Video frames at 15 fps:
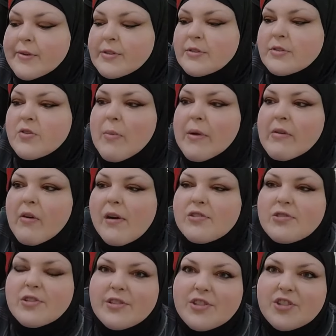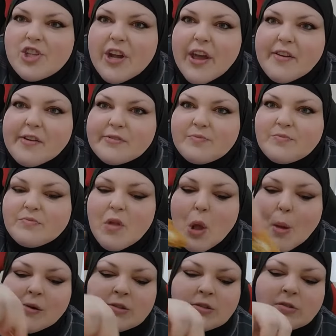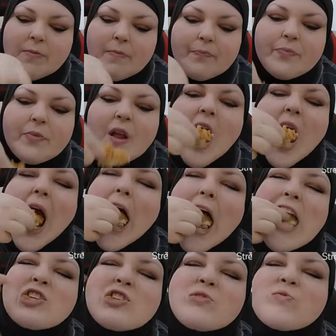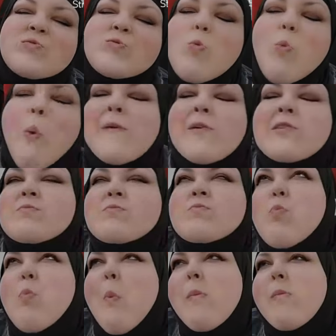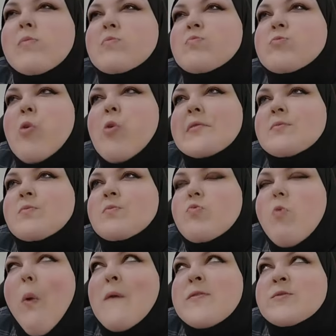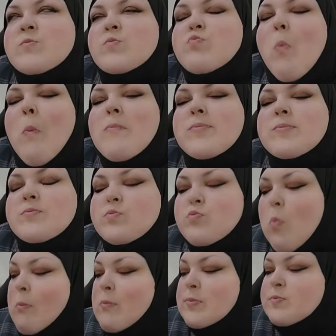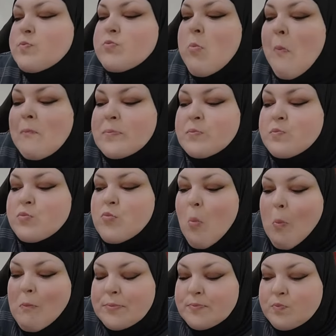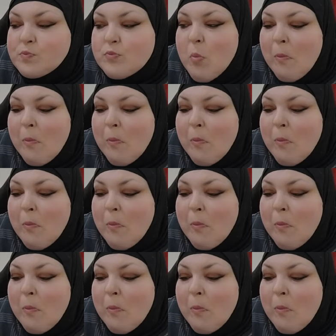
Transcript: Three pieces of chicken. That's wild. See the face? Look at the face. The addict has got her fix.